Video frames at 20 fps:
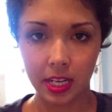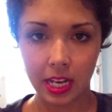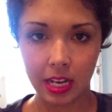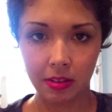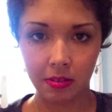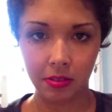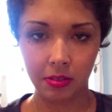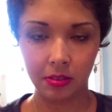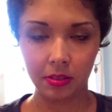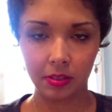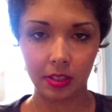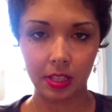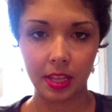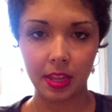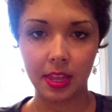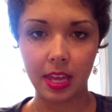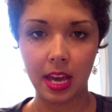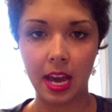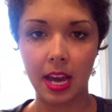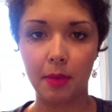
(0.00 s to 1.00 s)
nails,
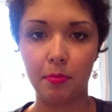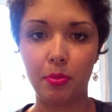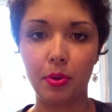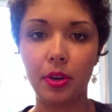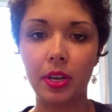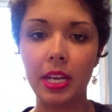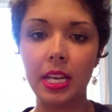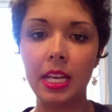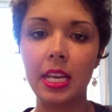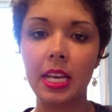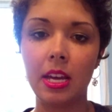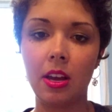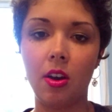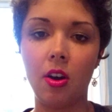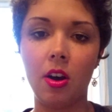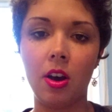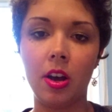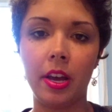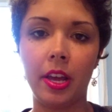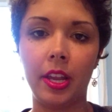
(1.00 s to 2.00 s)
that putting it
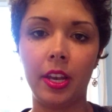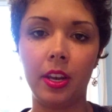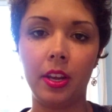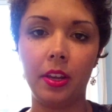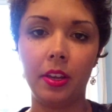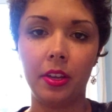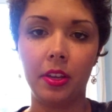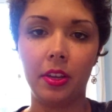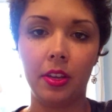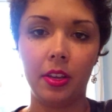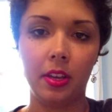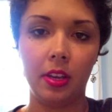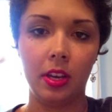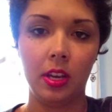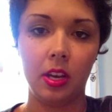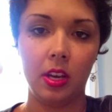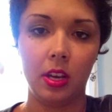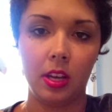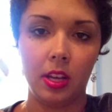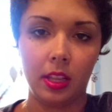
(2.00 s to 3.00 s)
on
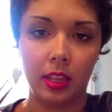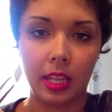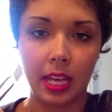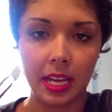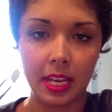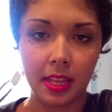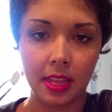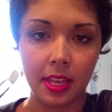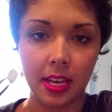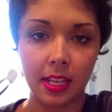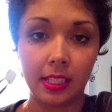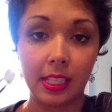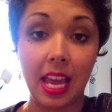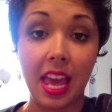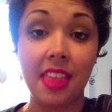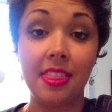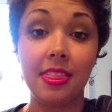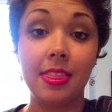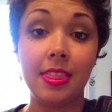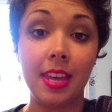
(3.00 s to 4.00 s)
like this
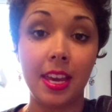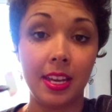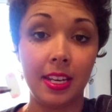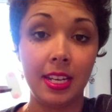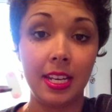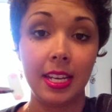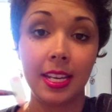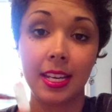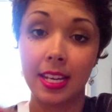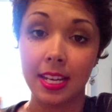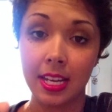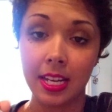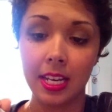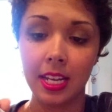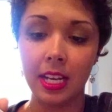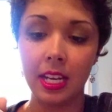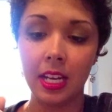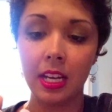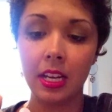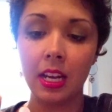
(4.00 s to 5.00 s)
and then
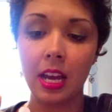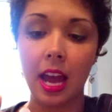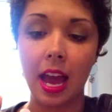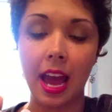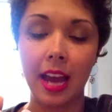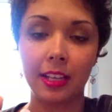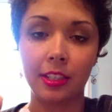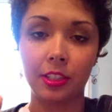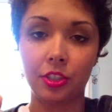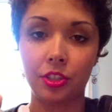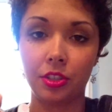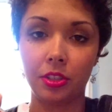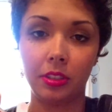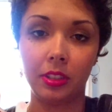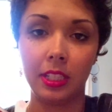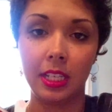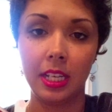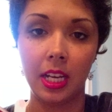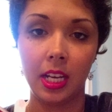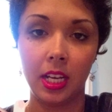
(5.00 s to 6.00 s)
heating
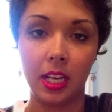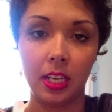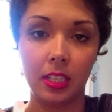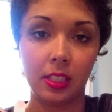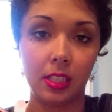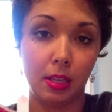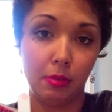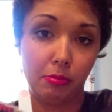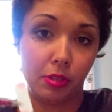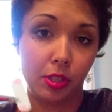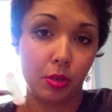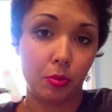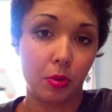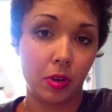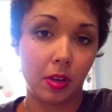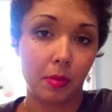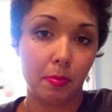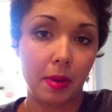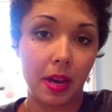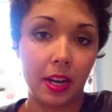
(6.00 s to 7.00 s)
actually seems to
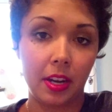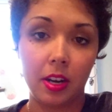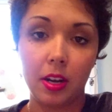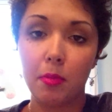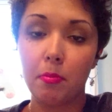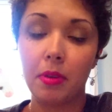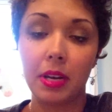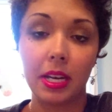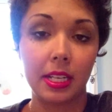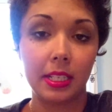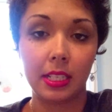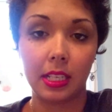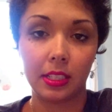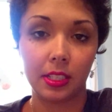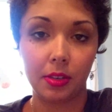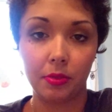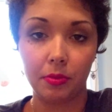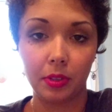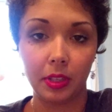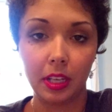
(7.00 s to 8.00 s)
work better, but it
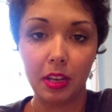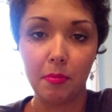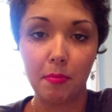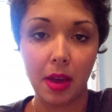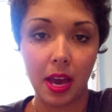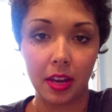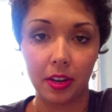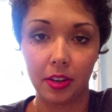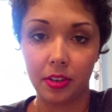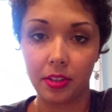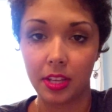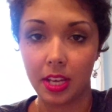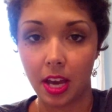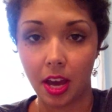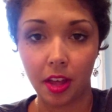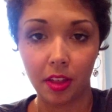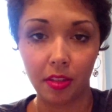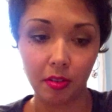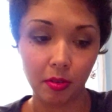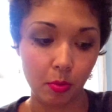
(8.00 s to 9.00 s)
doesn't really matter. The
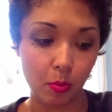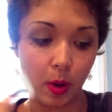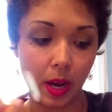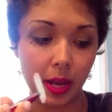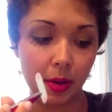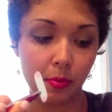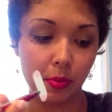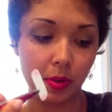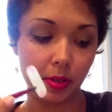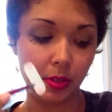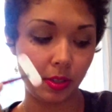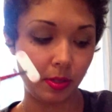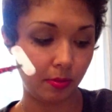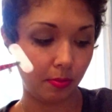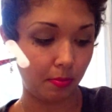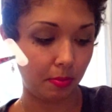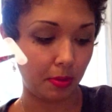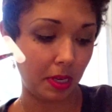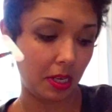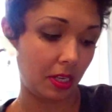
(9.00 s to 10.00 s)
other way would
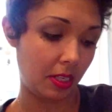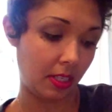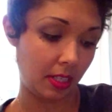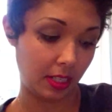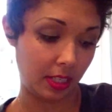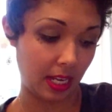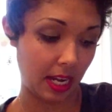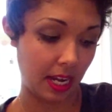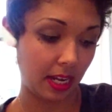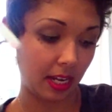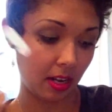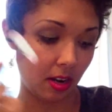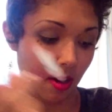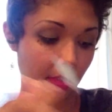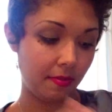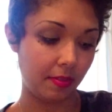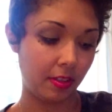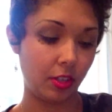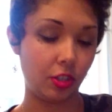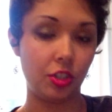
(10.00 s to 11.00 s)
be to take it
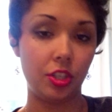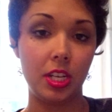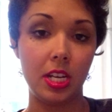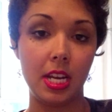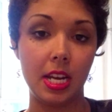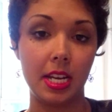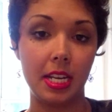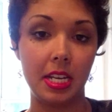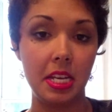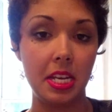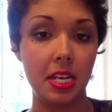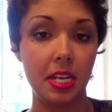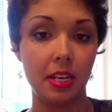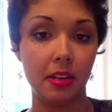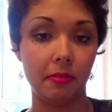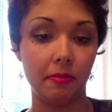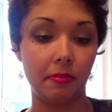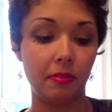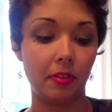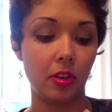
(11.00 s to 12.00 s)
off the sheet and heat
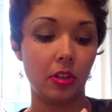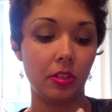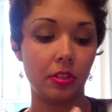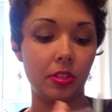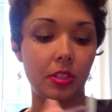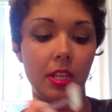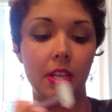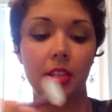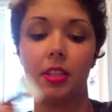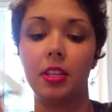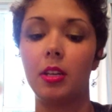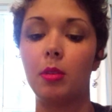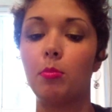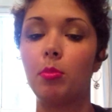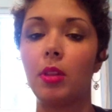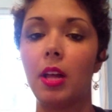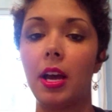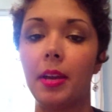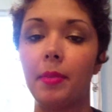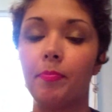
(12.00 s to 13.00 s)
it first and then
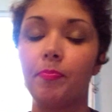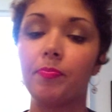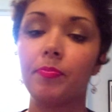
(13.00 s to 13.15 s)
apply.